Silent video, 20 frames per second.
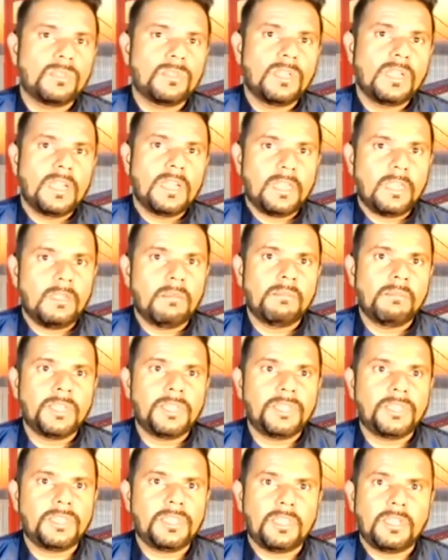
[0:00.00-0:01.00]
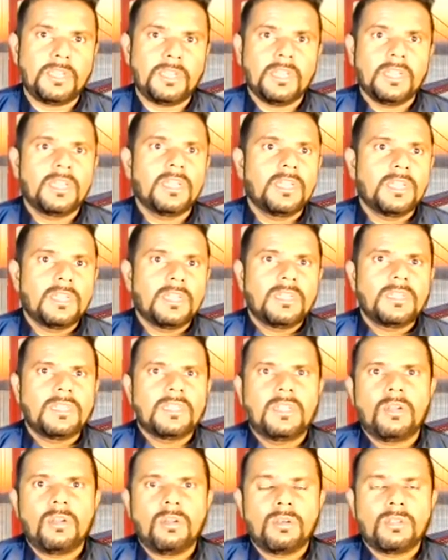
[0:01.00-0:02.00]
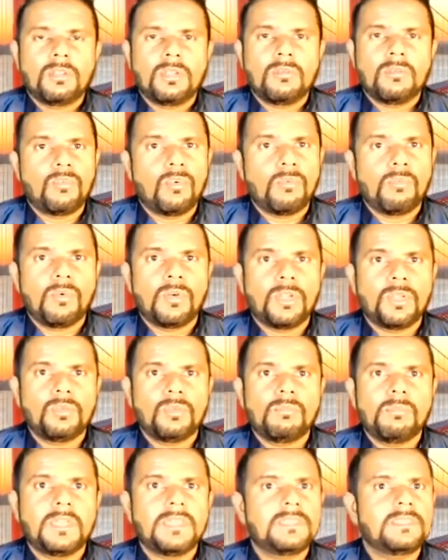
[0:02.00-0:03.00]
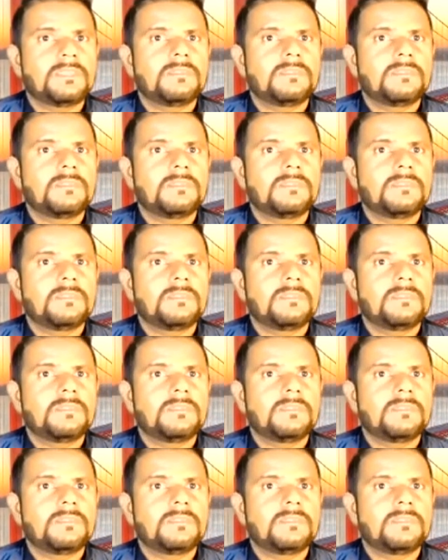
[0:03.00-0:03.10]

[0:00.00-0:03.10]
Like in Malaysia, they locked down for more than 2 months.